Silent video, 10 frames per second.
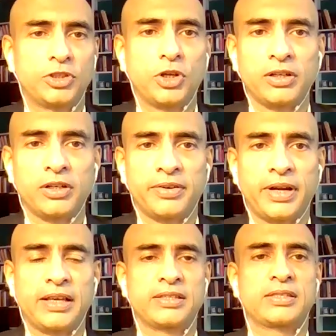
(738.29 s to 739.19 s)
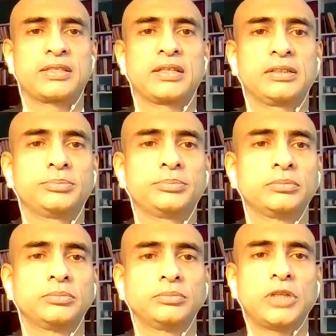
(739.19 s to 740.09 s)
dollar as uh,
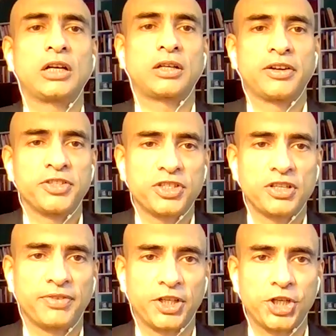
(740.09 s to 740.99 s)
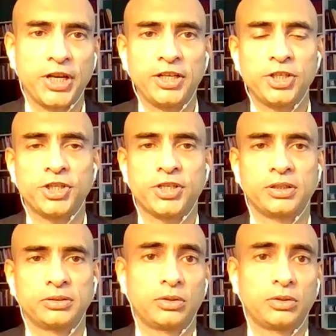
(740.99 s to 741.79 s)
a currency of exchange,